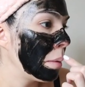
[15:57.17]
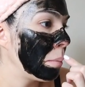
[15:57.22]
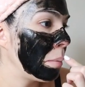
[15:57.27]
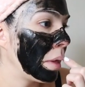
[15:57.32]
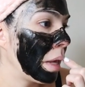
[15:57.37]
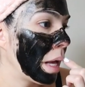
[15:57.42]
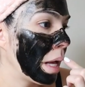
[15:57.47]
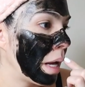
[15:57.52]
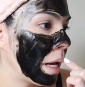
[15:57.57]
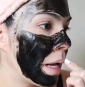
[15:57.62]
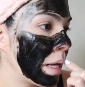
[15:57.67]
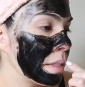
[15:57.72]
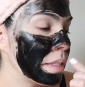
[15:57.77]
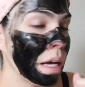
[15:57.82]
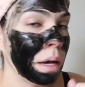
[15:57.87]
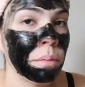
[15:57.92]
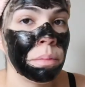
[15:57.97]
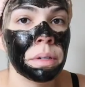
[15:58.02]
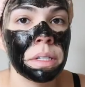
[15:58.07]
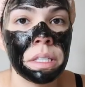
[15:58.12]

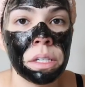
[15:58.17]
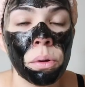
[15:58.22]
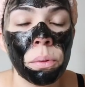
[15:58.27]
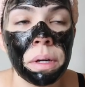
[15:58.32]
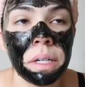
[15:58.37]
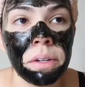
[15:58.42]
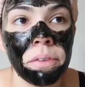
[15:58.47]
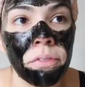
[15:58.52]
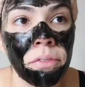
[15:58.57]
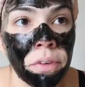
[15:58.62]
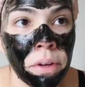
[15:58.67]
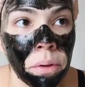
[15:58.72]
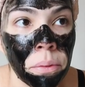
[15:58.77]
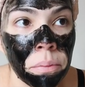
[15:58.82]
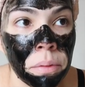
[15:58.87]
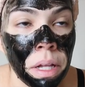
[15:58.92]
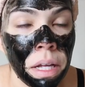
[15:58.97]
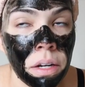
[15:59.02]
because I was going to film